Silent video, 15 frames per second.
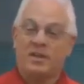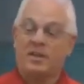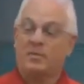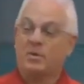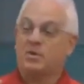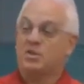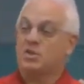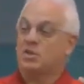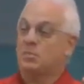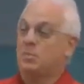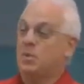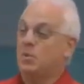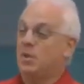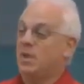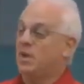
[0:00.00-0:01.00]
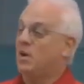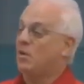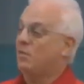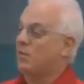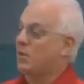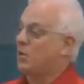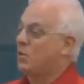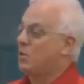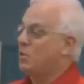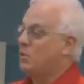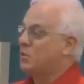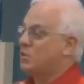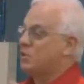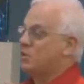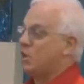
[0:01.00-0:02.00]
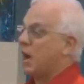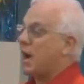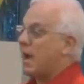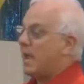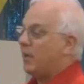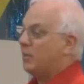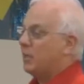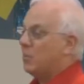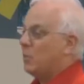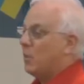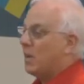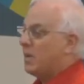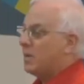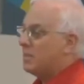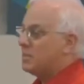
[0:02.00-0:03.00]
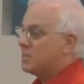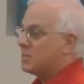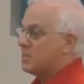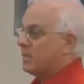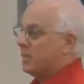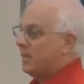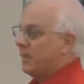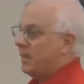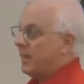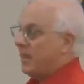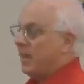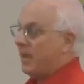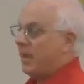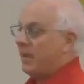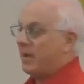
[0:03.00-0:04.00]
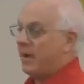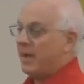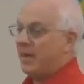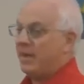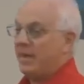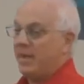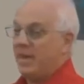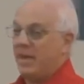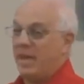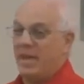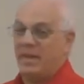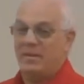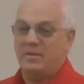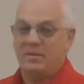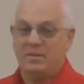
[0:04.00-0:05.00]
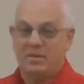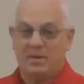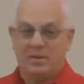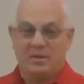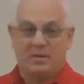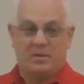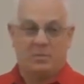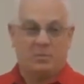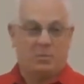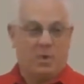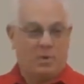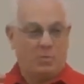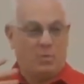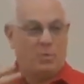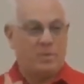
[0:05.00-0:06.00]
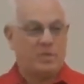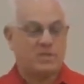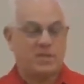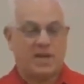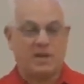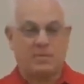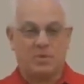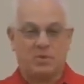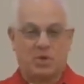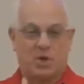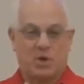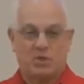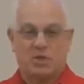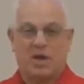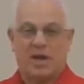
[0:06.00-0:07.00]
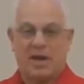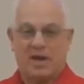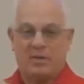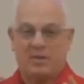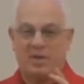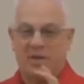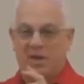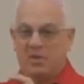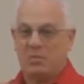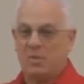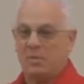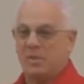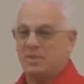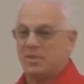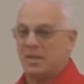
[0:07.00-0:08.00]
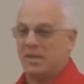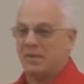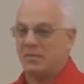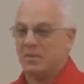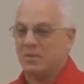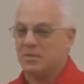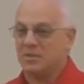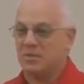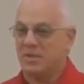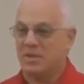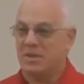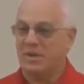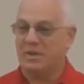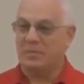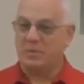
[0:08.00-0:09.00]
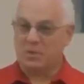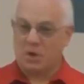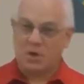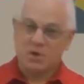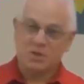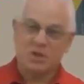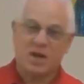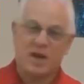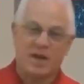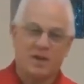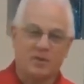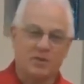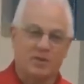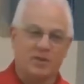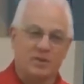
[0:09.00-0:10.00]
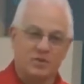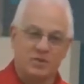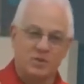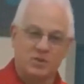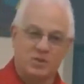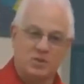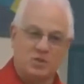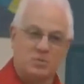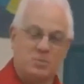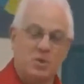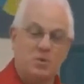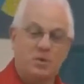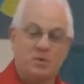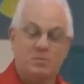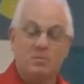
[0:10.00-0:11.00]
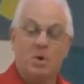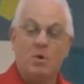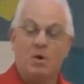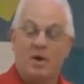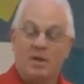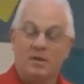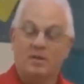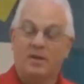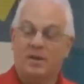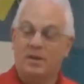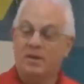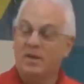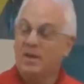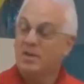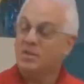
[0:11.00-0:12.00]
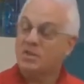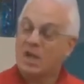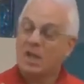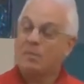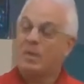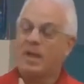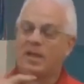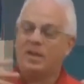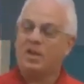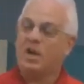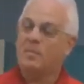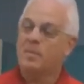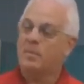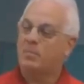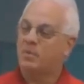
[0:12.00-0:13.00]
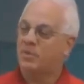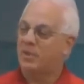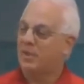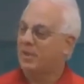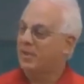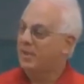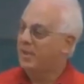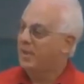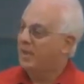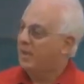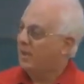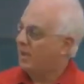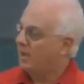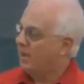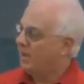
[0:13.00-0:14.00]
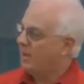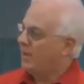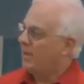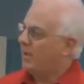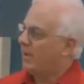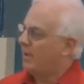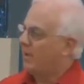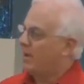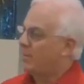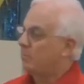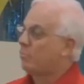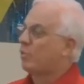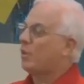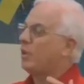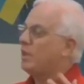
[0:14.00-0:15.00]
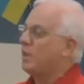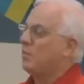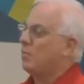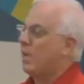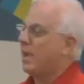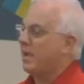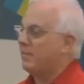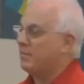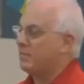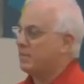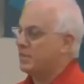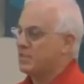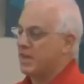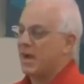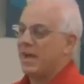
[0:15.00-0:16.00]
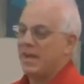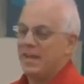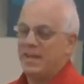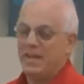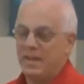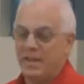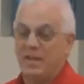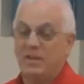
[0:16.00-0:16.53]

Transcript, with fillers: They were disputing over whose child it was. All right? And the one woman said it was her child, and the other woman said it was it was her child, and there's this dispute. And, Mo, and uh, Solomon had to come up with a, a, a, brilliant way of deciding it.